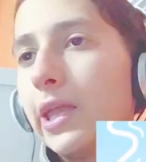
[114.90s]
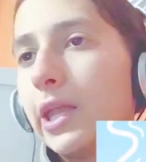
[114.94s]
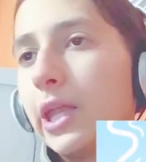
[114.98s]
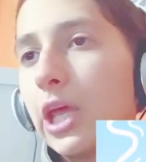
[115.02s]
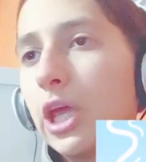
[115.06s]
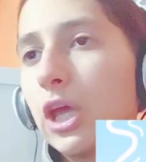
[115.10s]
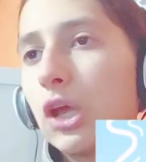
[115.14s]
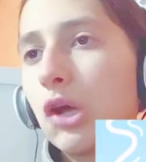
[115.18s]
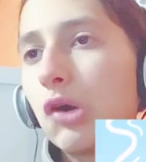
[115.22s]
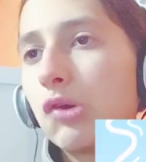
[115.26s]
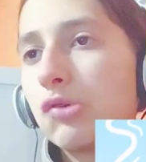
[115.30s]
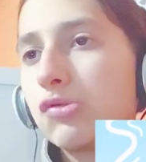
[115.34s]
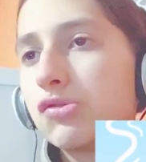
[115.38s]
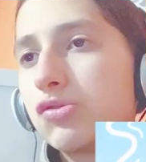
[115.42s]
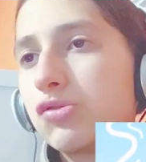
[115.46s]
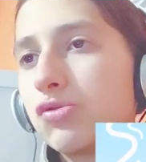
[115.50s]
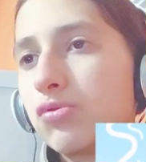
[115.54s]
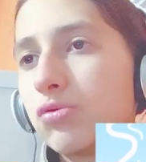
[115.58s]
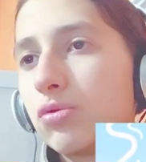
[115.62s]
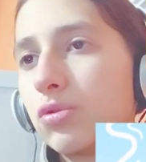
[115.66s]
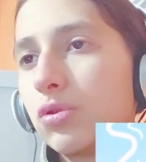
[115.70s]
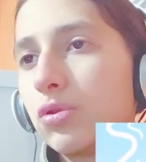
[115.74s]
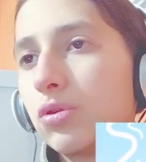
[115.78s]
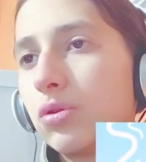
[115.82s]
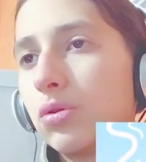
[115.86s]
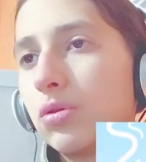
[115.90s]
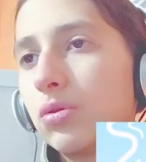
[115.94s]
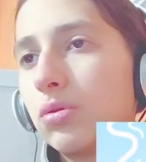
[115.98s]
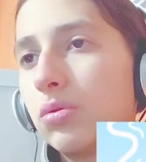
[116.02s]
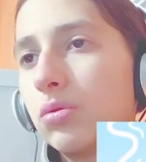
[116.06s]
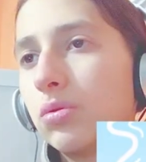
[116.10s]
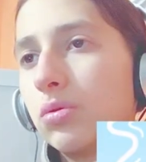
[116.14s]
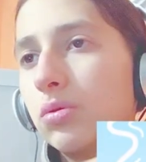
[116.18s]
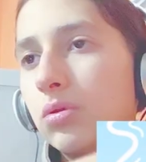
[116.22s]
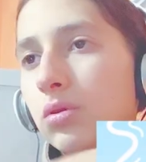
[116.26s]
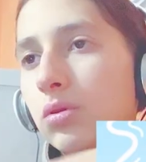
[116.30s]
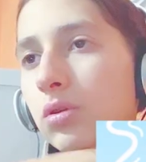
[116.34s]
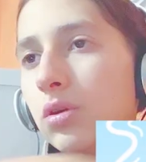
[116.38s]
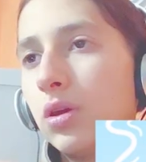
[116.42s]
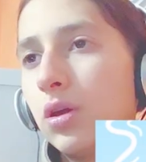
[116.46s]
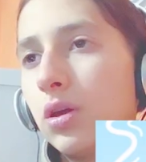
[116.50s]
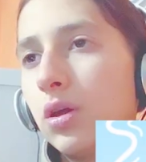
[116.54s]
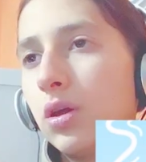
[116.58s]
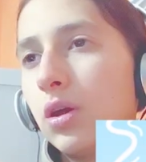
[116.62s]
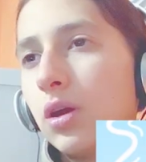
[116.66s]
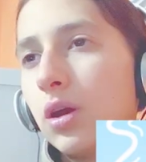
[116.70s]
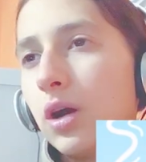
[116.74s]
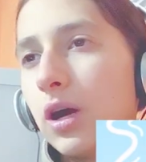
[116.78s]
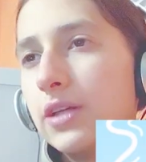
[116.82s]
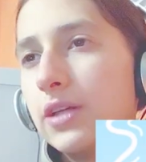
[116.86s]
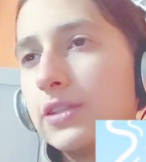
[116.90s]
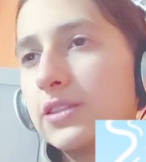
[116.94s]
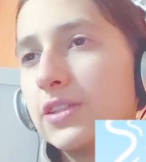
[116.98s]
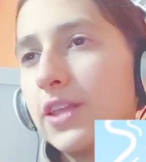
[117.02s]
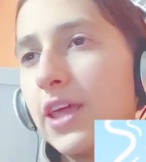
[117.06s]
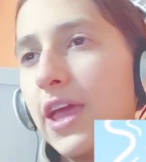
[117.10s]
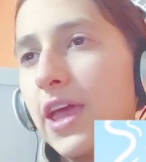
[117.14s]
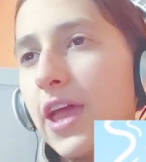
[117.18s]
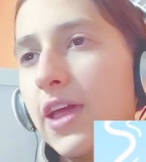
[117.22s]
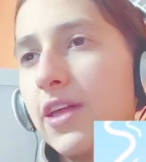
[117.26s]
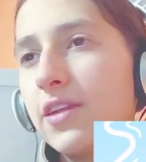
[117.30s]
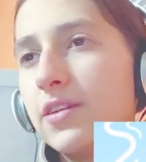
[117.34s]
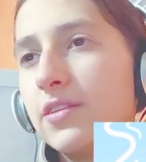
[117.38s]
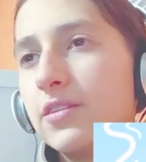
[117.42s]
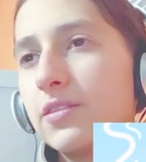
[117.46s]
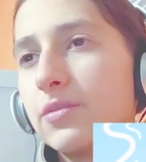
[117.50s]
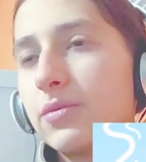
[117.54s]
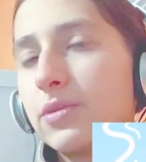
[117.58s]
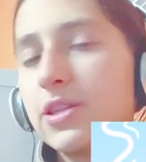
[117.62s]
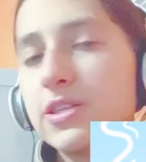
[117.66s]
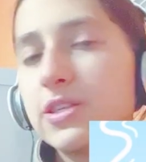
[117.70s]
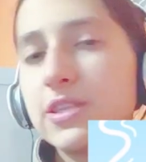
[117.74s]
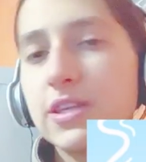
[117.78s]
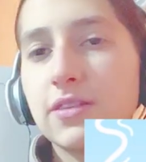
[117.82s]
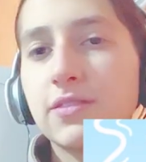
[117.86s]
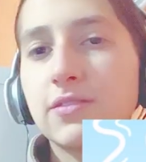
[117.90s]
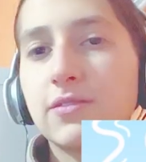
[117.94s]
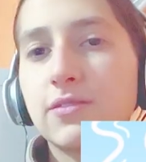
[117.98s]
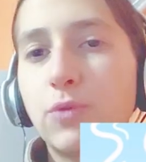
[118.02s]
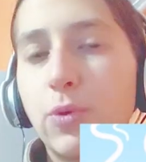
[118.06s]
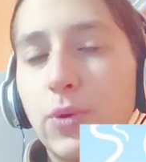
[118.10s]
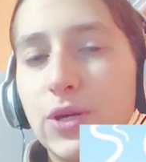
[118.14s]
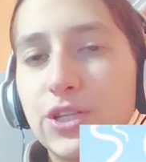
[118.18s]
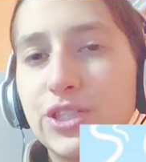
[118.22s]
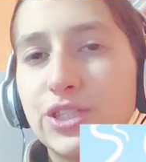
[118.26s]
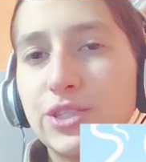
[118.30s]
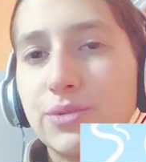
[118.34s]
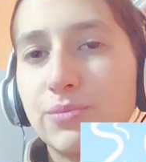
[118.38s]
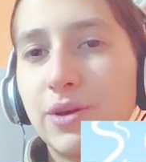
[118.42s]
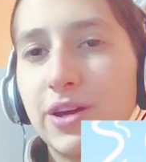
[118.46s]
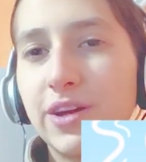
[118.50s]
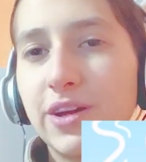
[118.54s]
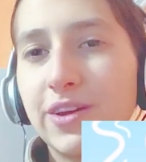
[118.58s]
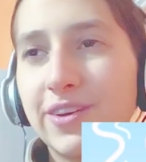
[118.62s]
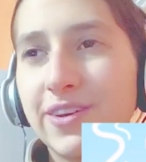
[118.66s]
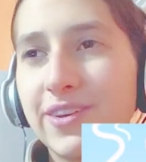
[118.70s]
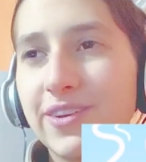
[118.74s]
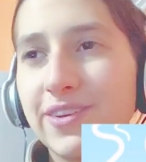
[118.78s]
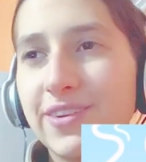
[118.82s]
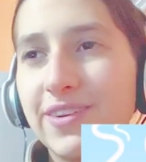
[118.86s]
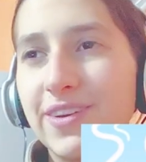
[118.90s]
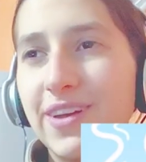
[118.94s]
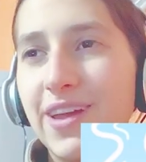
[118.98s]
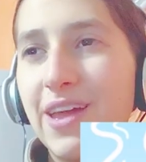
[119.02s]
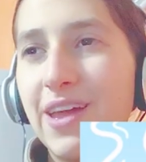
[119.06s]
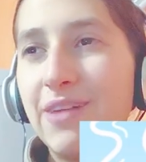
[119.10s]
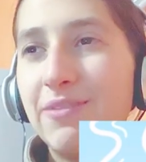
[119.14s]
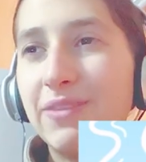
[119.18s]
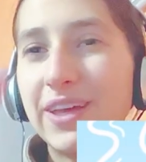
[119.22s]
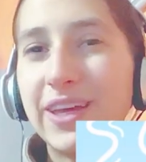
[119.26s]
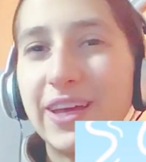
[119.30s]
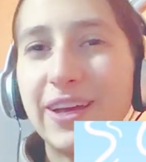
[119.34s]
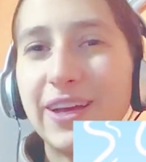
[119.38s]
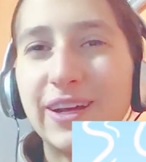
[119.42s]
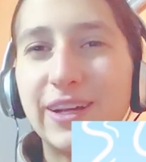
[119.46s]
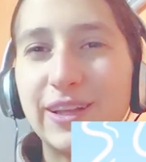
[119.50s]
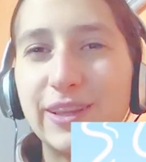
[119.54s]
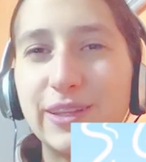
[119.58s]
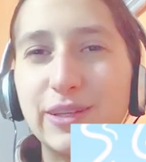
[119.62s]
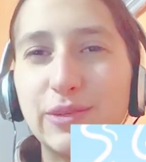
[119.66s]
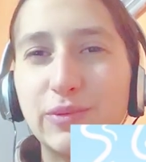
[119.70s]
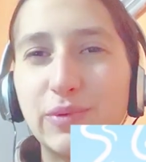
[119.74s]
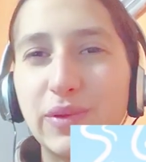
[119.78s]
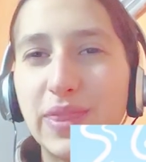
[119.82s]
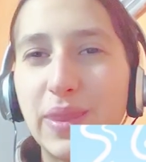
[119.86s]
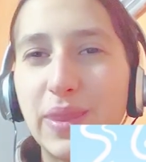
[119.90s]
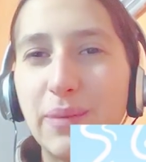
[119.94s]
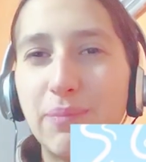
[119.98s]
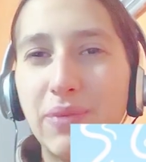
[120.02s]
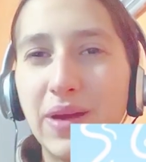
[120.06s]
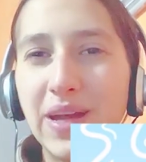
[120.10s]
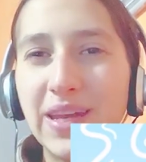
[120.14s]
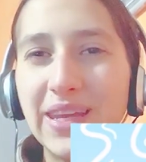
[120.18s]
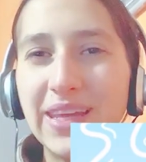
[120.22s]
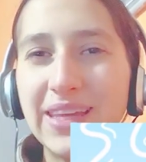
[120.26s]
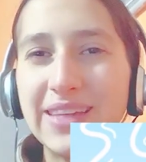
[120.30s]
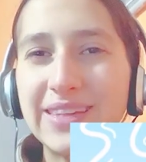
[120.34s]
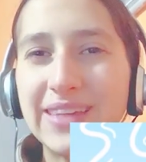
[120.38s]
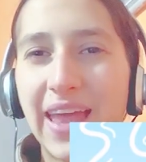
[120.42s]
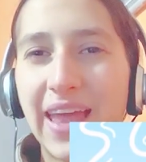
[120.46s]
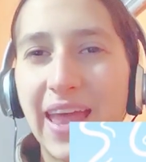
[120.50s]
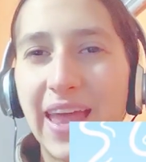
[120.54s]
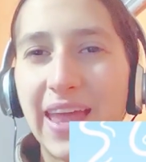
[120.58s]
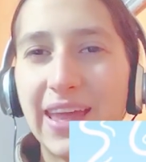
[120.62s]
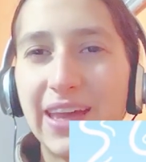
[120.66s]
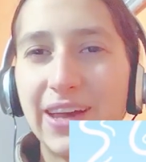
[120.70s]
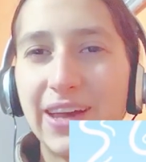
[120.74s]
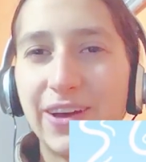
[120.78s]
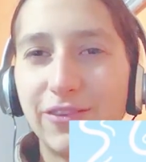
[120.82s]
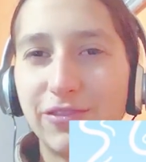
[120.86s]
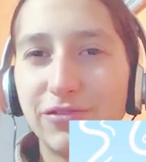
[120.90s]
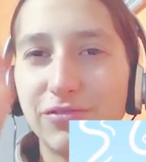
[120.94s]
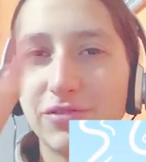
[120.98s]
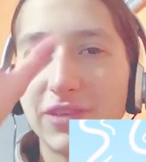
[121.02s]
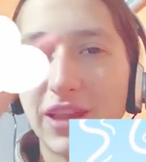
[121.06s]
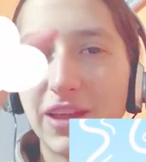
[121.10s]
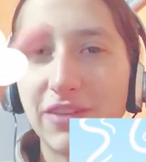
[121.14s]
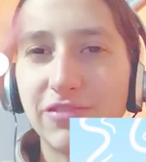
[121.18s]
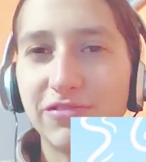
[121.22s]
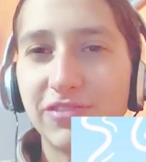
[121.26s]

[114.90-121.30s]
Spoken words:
it goes through until the end where there's a question mark. And we conclude with the bunny tail. Fluff,